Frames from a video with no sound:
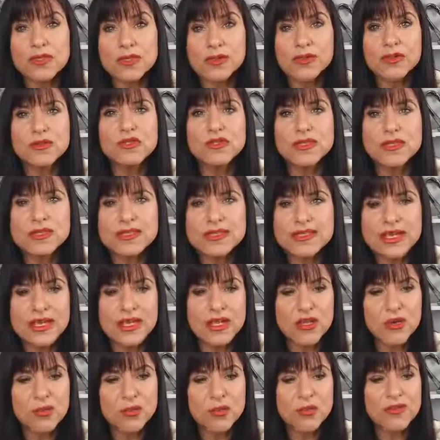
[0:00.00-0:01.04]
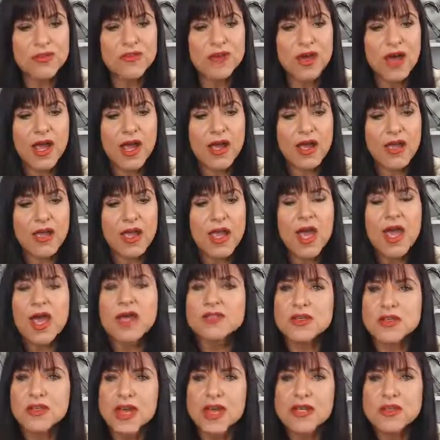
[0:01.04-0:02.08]
solutions that you provide.
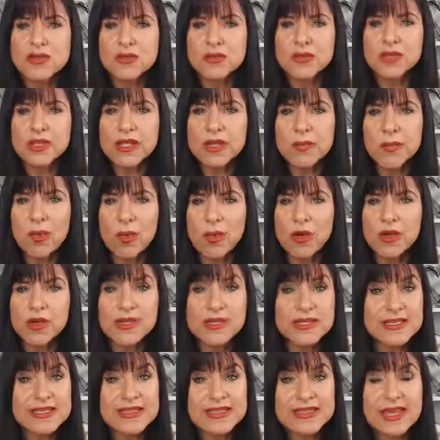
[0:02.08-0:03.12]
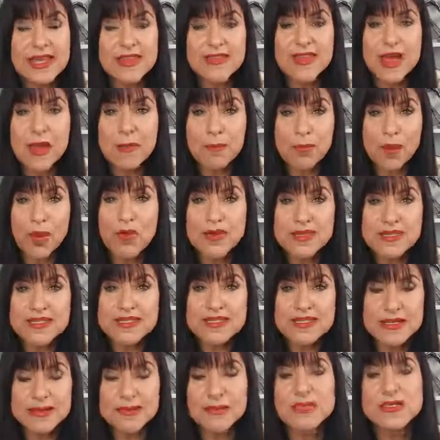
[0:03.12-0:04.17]
So that's really important. Is that
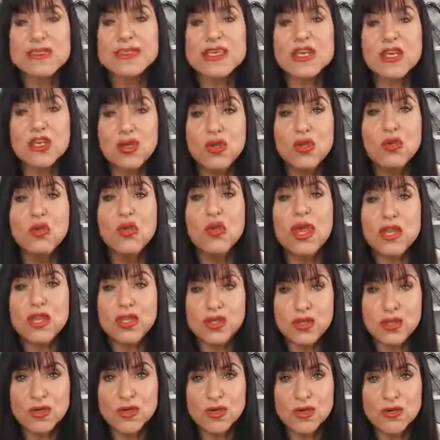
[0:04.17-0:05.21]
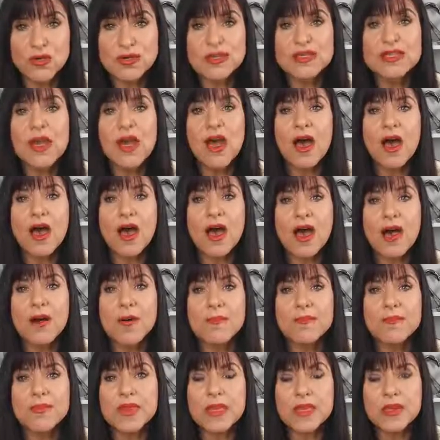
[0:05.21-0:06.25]
bonus tip is that you can use
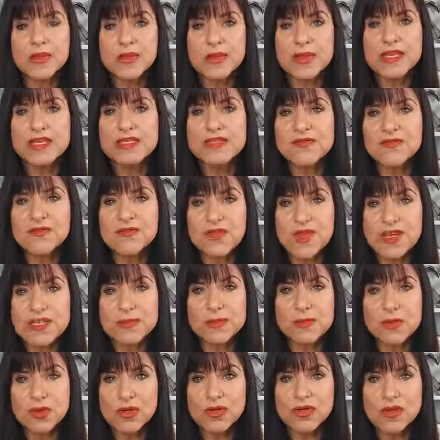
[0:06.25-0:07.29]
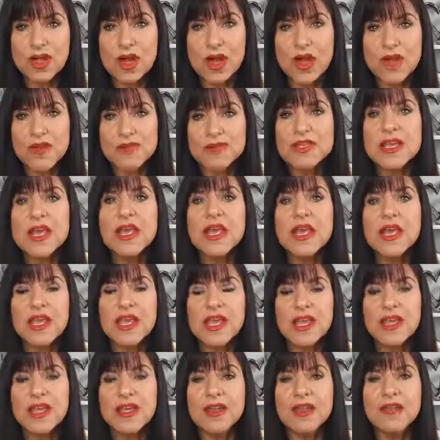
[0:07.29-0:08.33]
these Facebook Lives
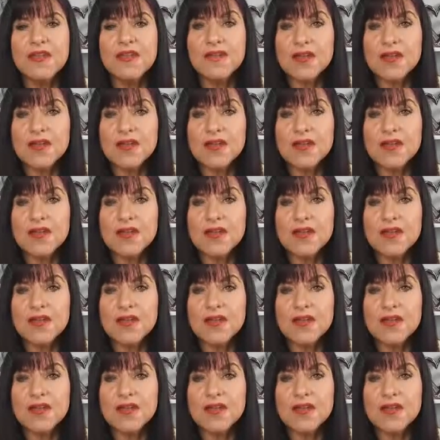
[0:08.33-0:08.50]
in